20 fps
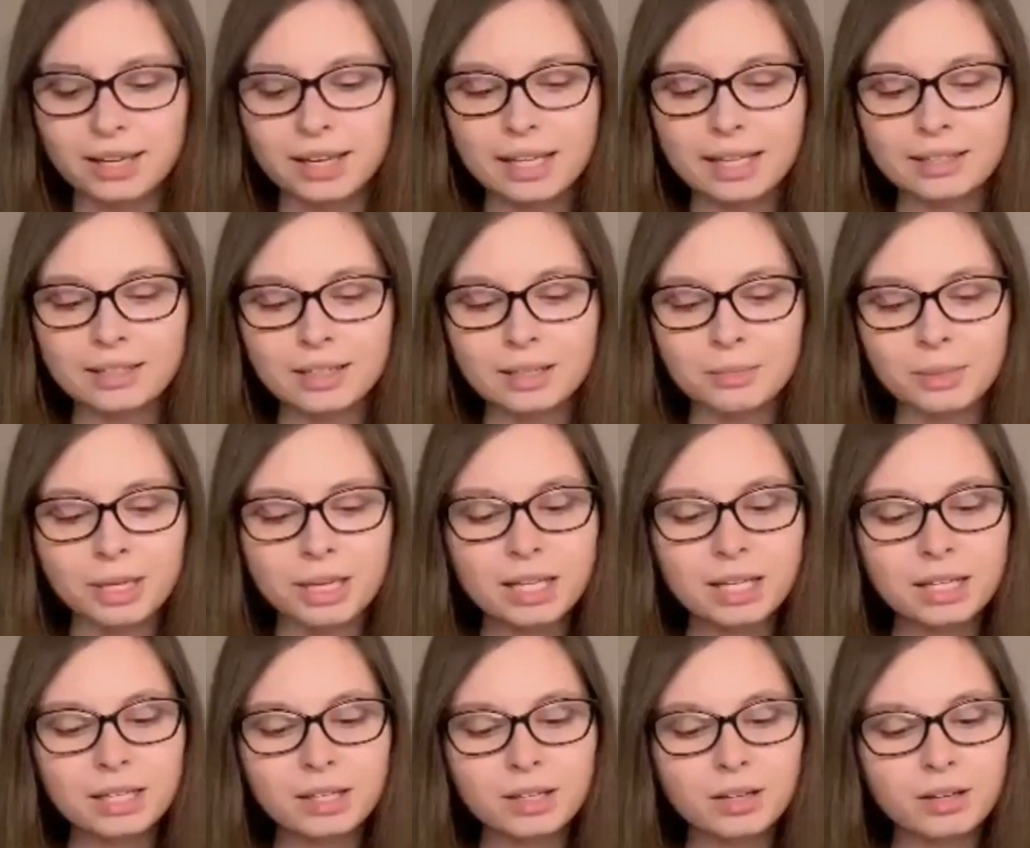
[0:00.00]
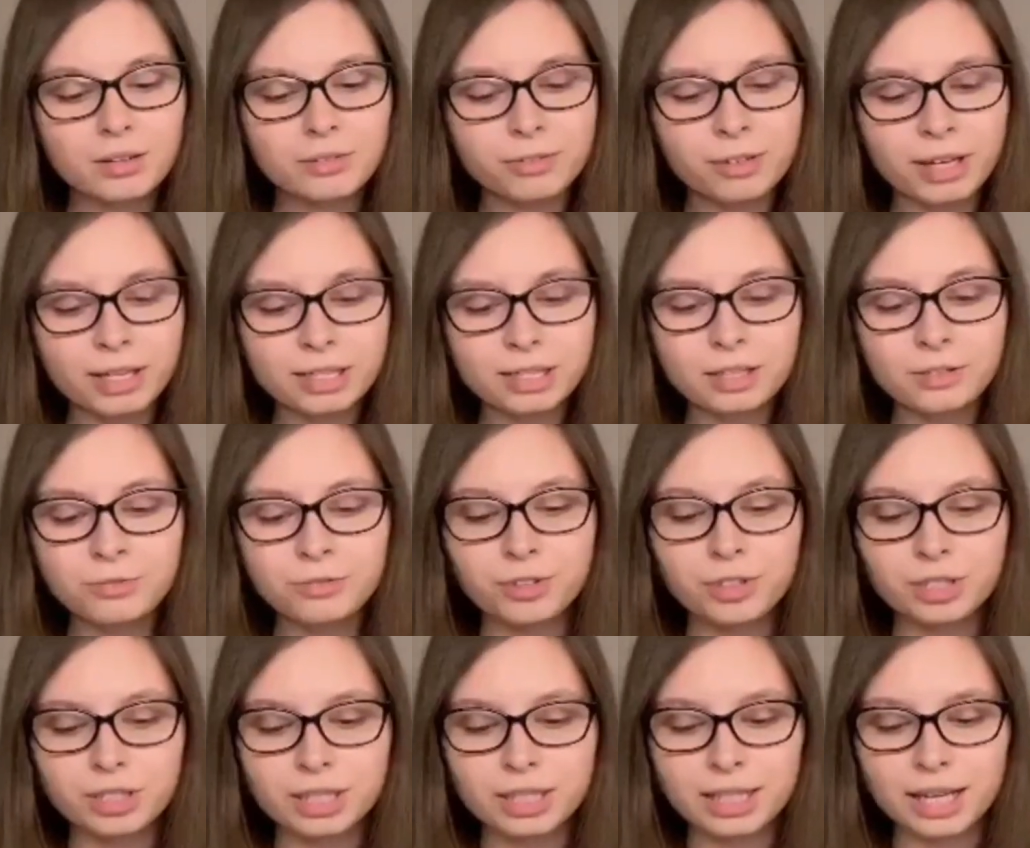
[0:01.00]
At the beginning of
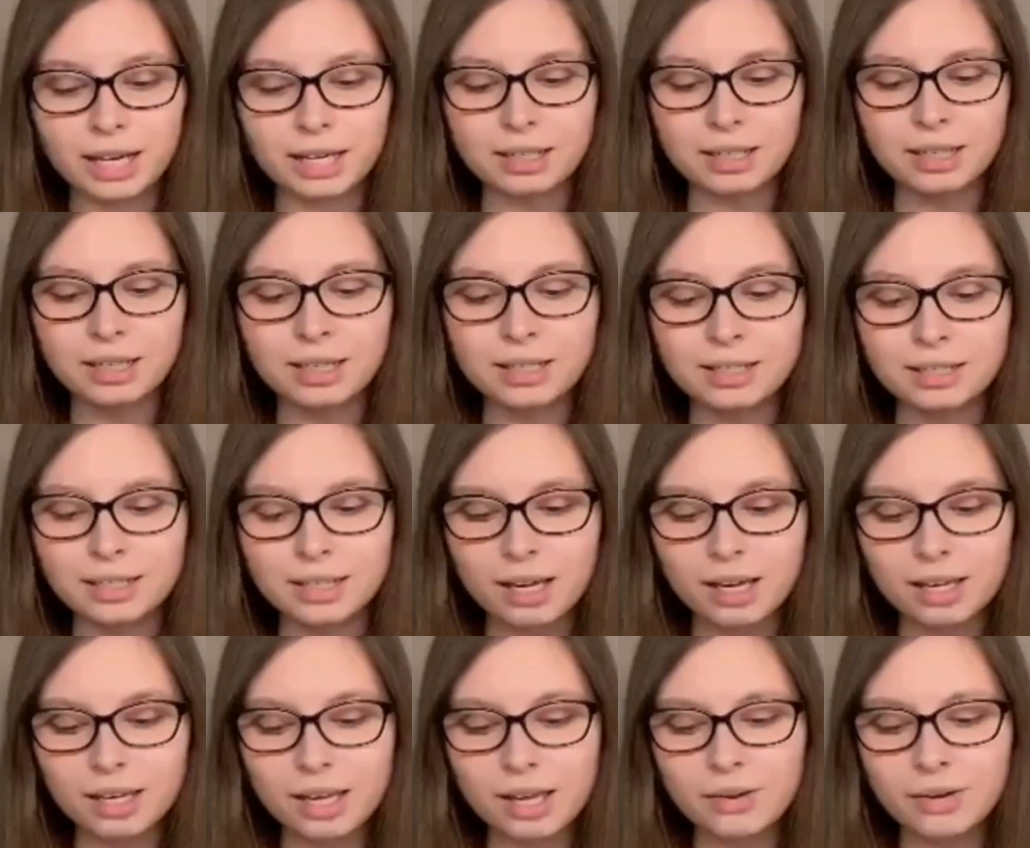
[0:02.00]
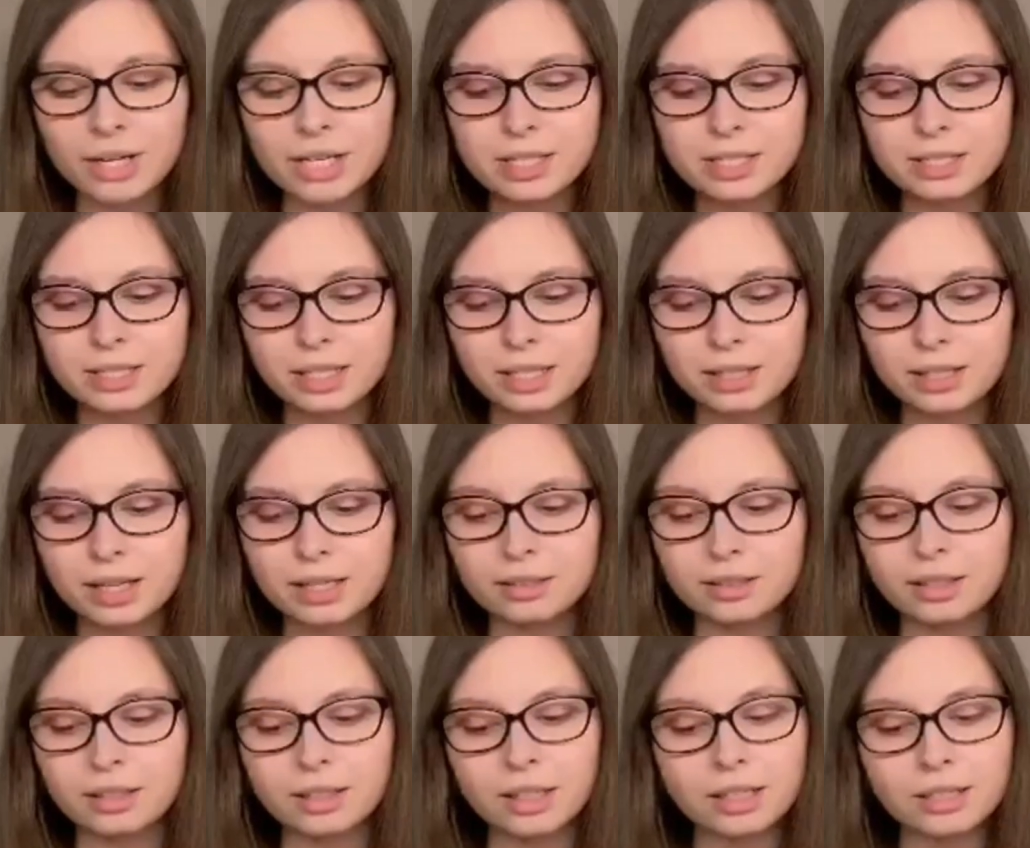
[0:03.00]
1849, the Hungarians declared
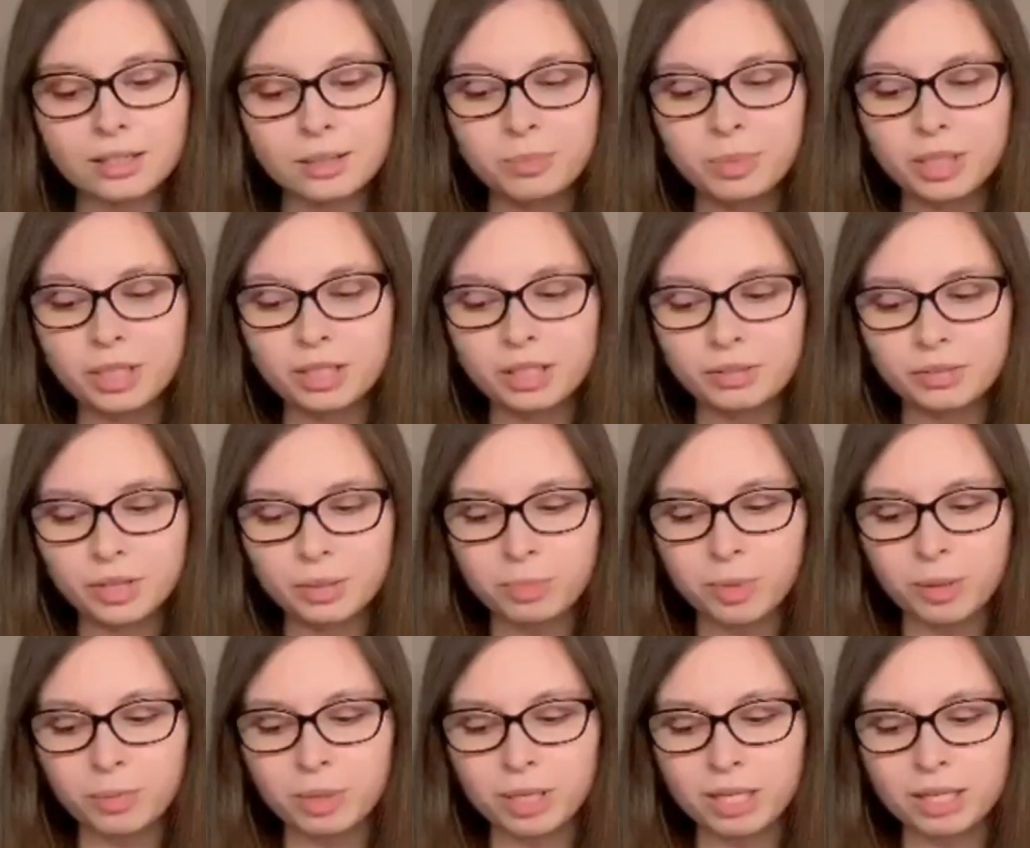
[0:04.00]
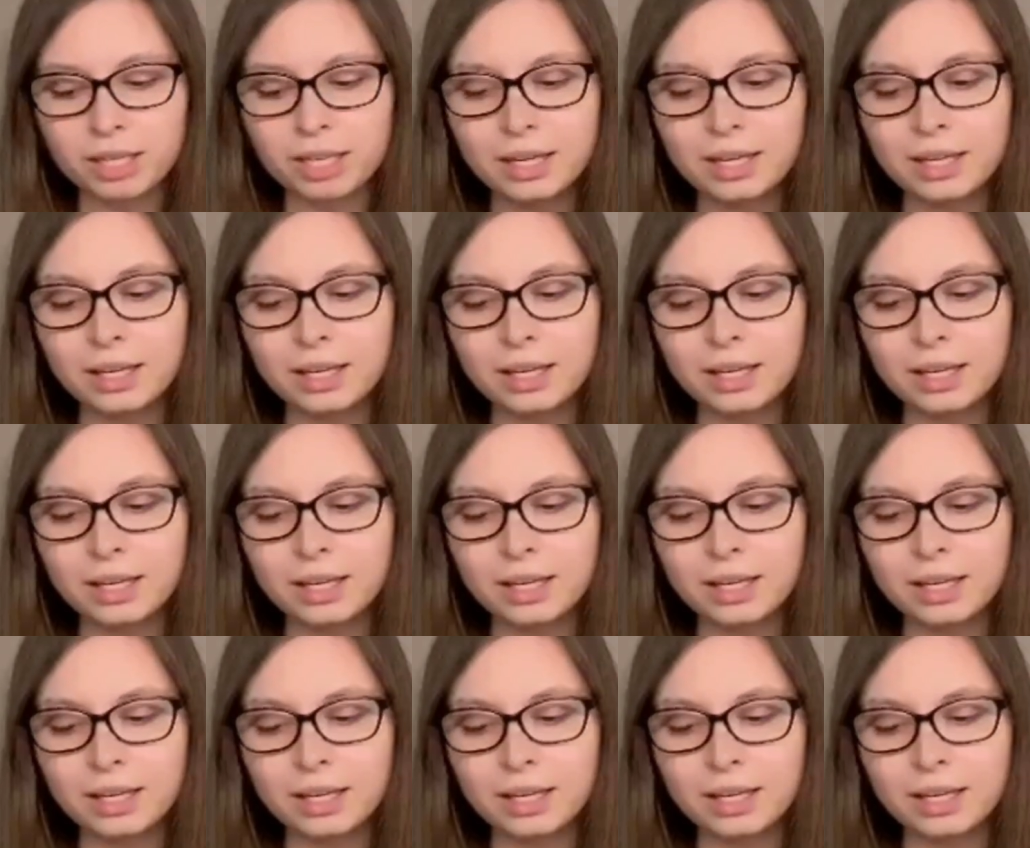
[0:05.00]
an independent republic,